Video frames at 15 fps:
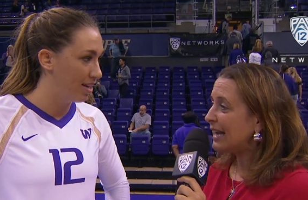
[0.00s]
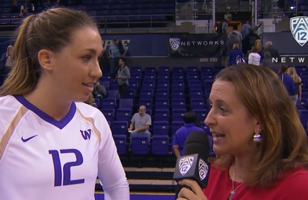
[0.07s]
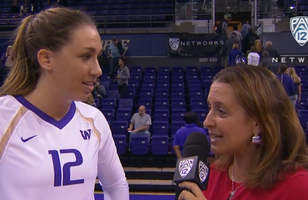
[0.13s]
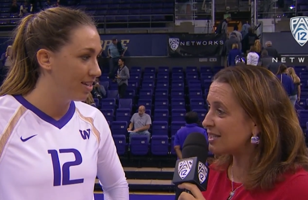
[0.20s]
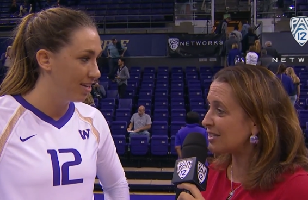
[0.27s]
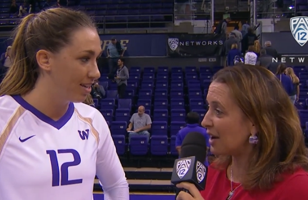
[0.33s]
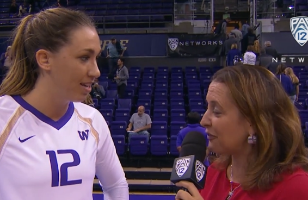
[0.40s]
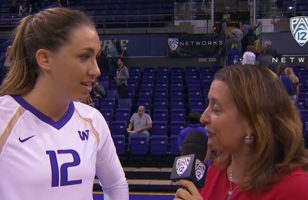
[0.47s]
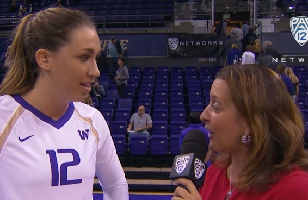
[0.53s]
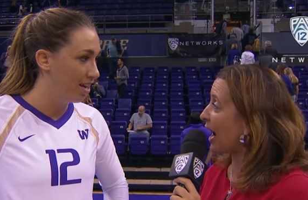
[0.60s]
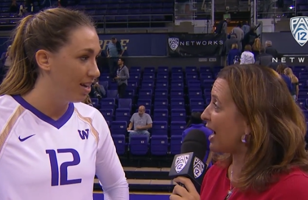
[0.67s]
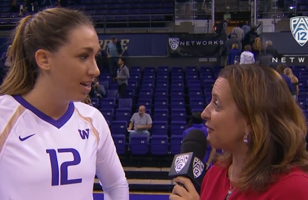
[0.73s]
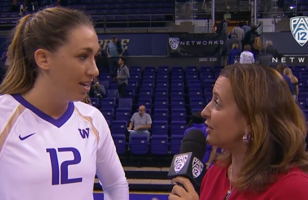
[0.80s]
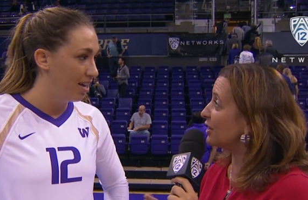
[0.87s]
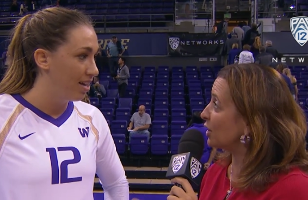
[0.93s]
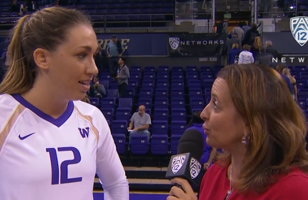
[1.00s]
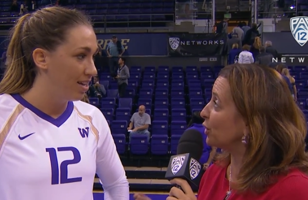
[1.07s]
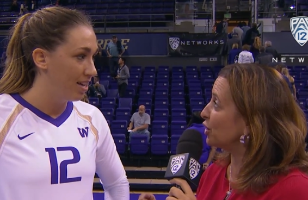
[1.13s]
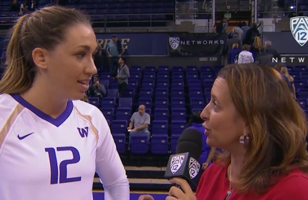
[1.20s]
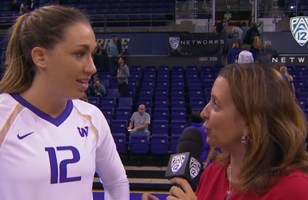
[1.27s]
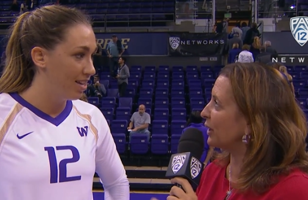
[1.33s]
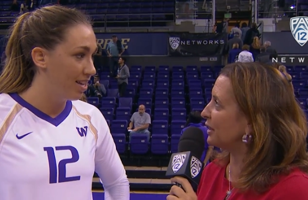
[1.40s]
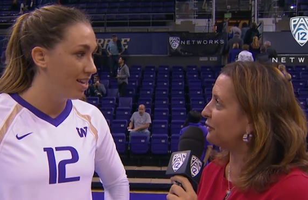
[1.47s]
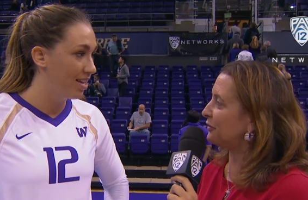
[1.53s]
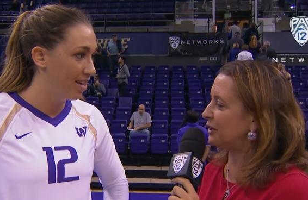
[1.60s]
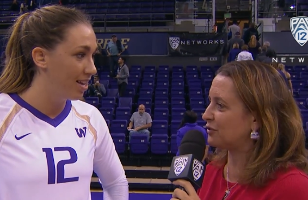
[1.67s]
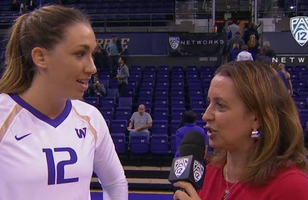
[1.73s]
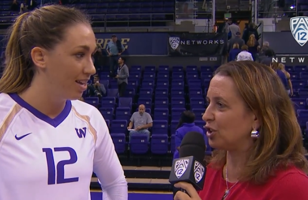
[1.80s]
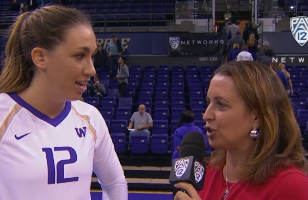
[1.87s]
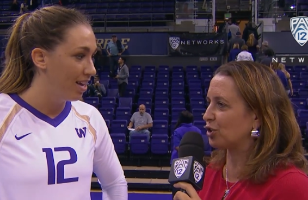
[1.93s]
Speaker 1: in set five, and then when you win
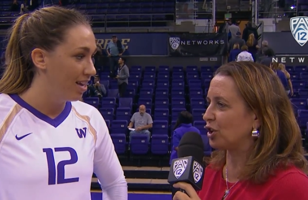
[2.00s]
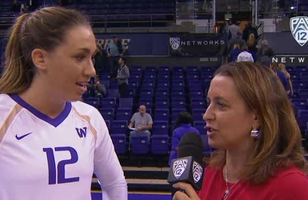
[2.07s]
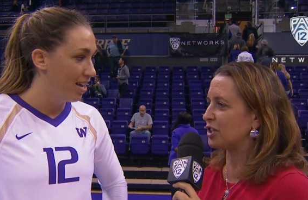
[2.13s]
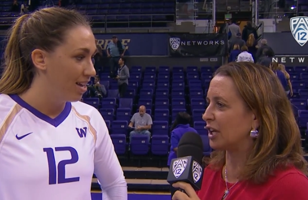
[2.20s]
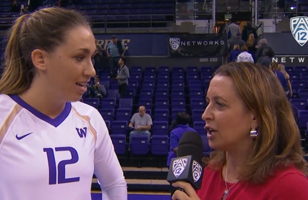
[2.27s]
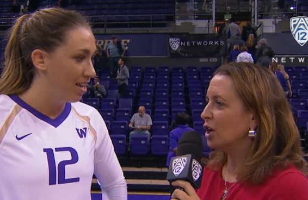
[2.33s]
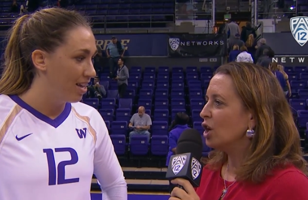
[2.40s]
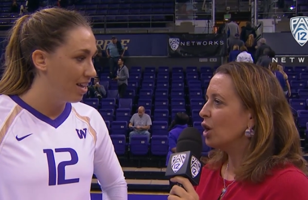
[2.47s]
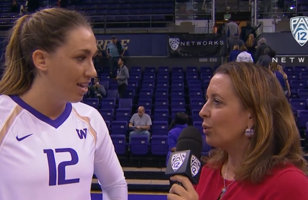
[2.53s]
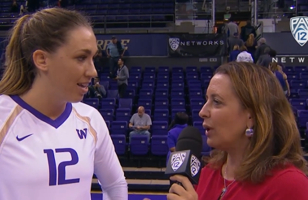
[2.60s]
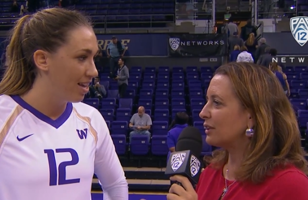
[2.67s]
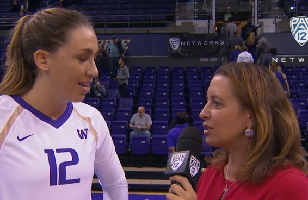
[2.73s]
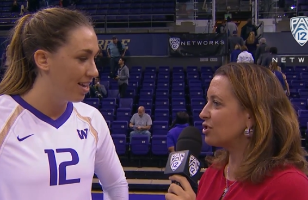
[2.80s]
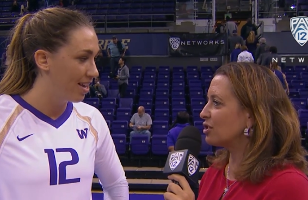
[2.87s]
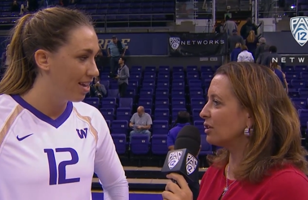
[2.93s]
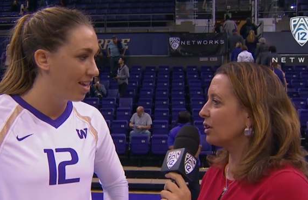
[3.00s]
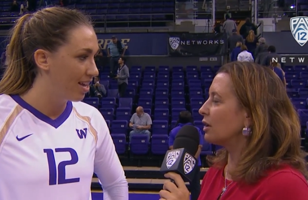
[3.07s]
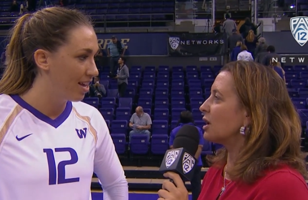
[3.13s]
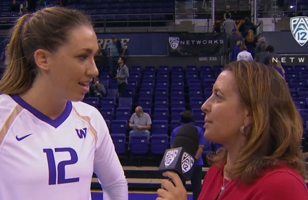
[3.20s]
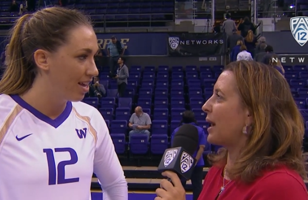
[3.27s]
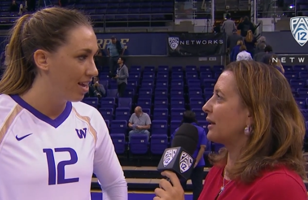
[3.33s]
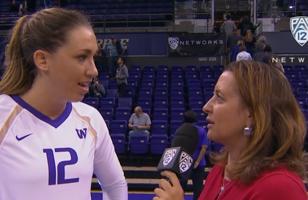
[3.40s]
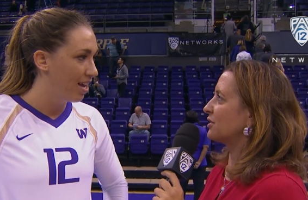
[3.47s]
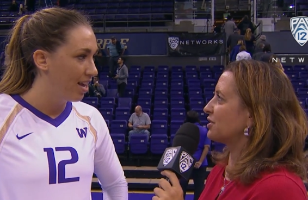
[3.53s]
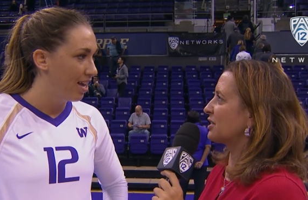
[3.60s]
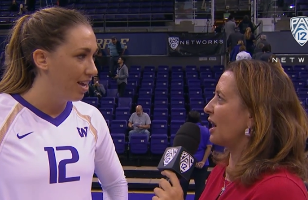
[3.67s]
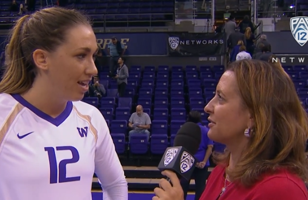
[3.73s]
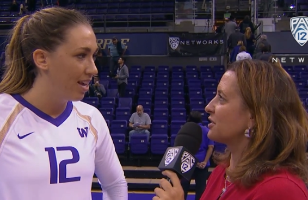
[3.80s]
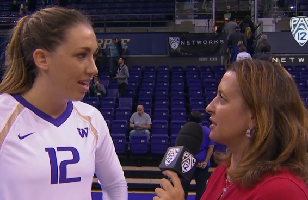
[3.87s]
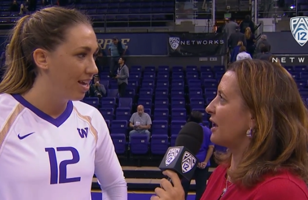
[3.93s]
15 to 13? What did you learn about
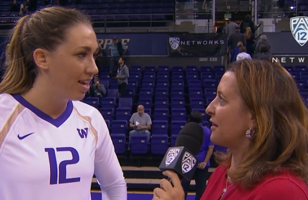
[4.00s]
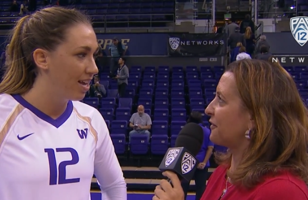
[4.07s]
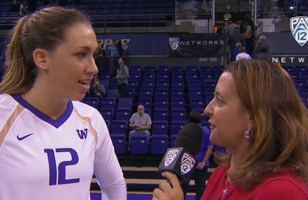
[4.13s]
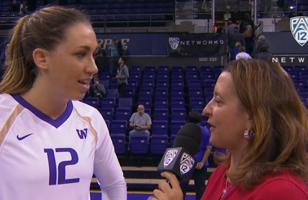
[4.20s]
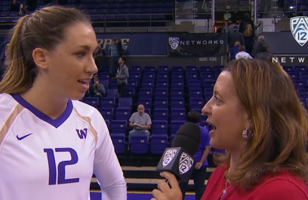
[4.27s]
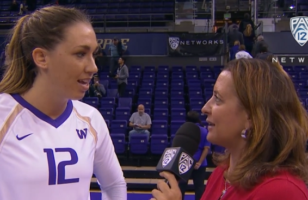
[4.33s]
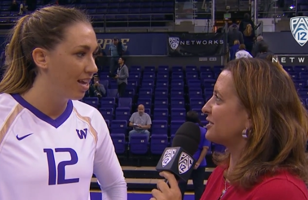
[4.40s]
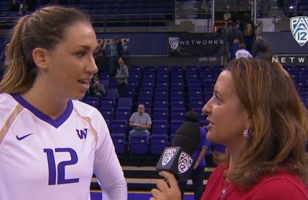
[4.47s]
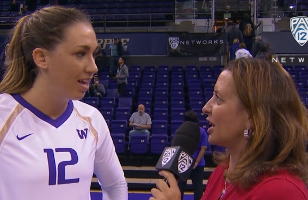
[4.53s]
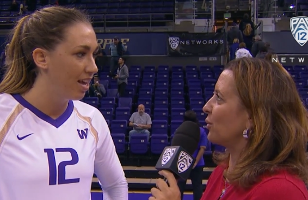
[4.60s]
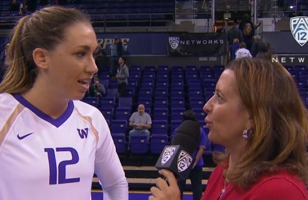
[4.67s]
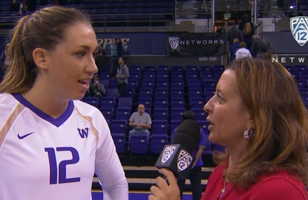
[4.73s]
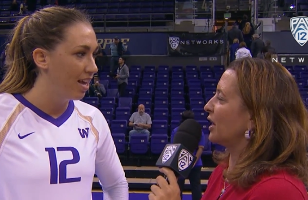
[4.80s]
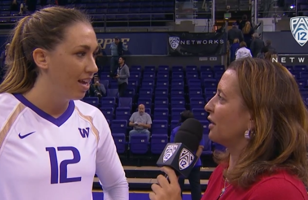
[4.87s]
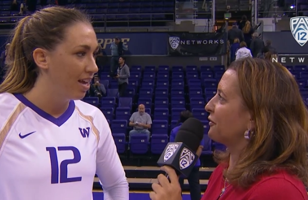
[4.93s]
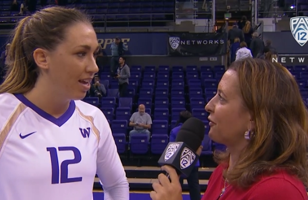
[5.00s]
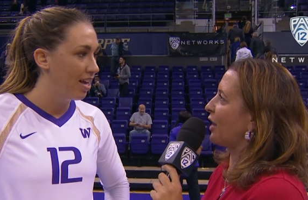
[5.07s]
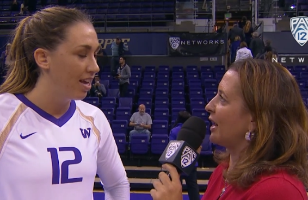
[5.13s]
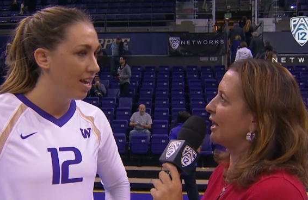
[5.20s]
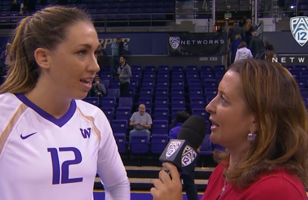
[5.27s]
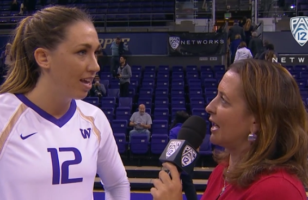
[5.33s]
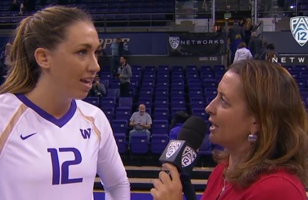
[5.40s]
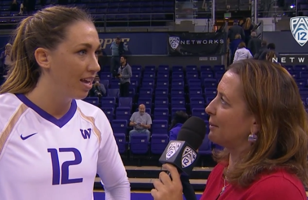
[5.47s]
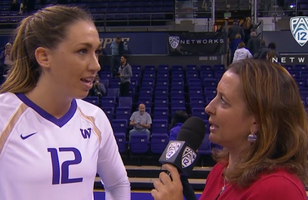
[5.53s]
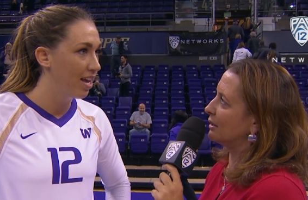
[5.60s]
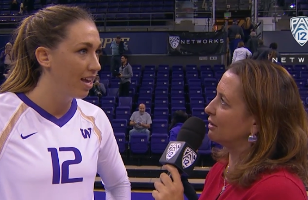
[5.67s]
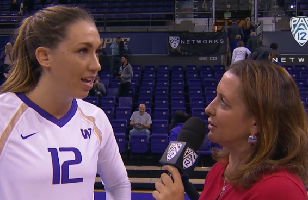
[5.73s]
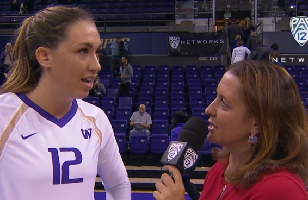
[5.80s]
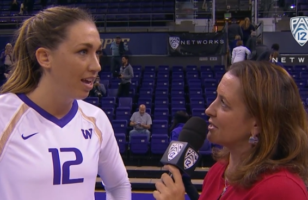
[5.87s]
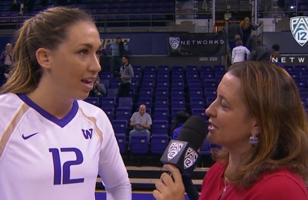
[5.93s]
yourselves in that five set win on Friday night about
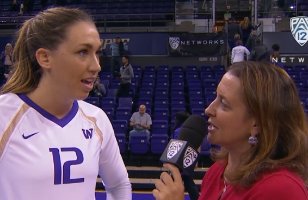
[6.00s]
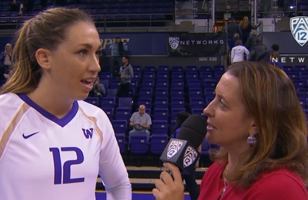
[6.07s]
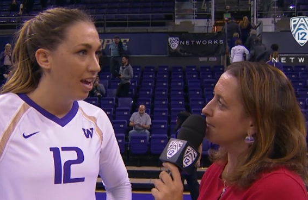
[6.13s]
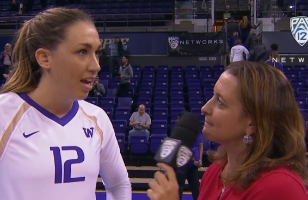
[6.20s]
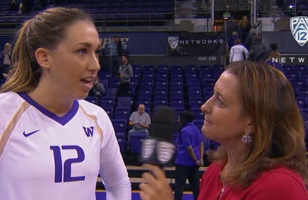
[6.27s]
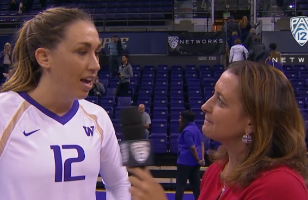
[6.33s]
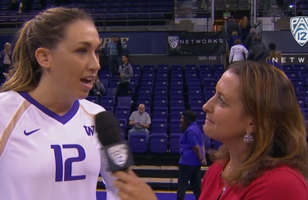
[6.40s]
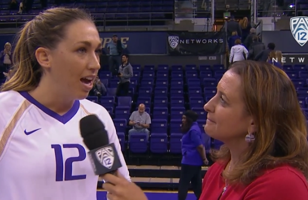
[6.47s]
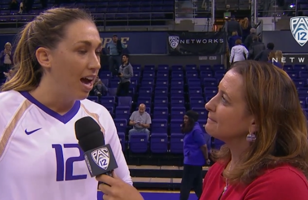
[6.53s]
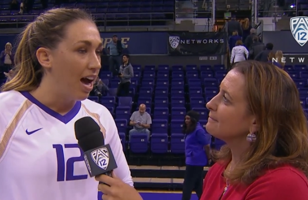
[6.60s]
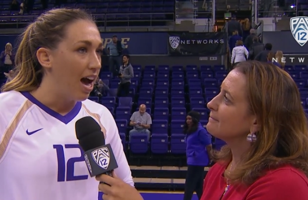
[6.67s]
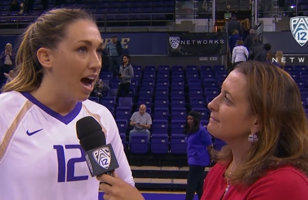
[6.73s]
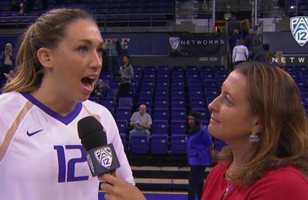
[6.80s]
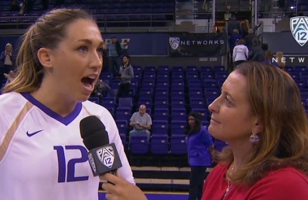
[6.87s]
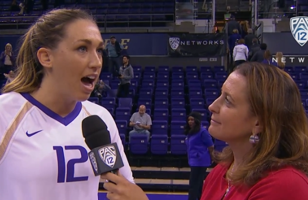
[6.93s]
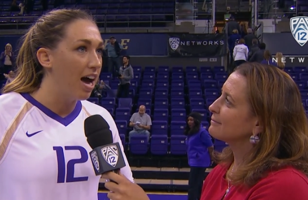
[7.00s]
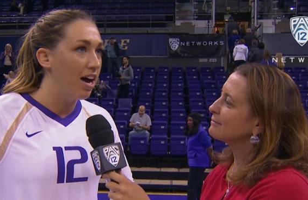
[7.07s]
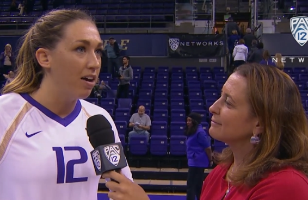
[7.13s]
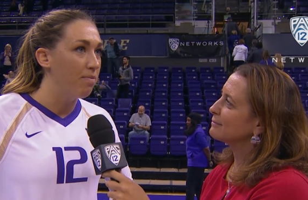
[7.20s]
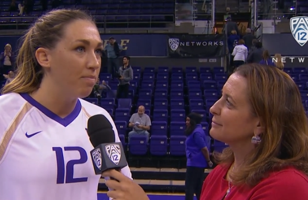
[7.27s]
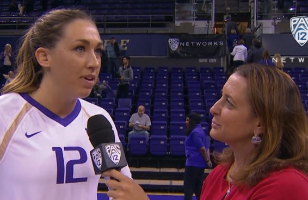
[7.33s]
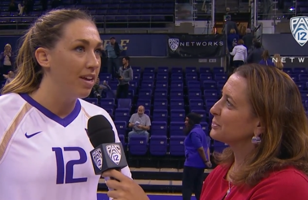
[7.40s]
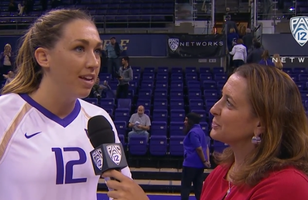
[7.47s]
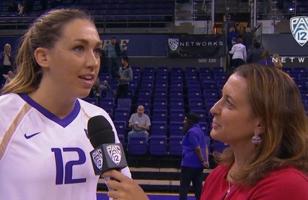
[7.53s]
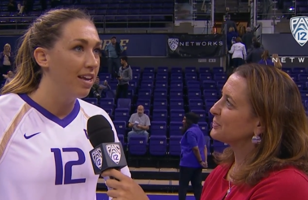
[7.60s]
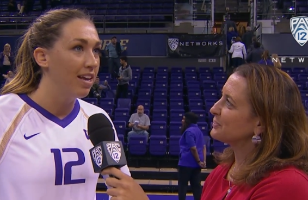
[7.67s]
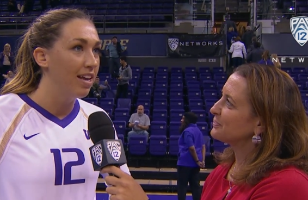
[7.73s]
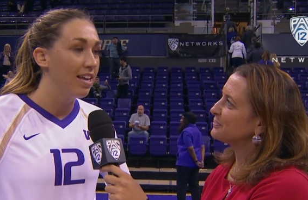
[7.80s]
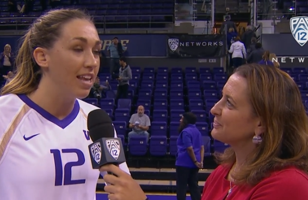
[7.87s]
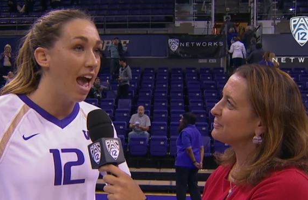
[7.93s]
USC?
Speaker 2: Um,
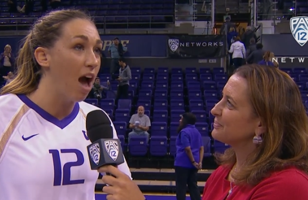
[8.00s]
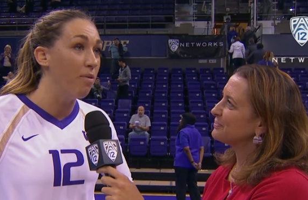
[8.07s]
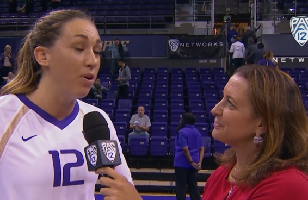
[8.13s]
yeah,